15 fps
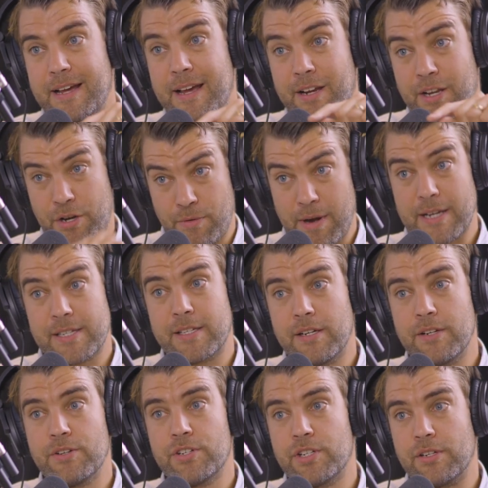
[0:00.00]
a correct
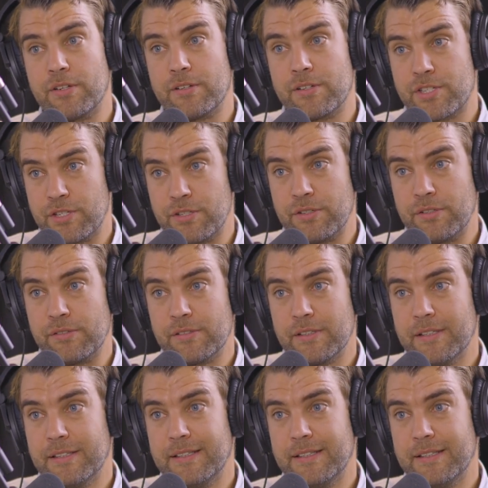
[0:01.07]
solution to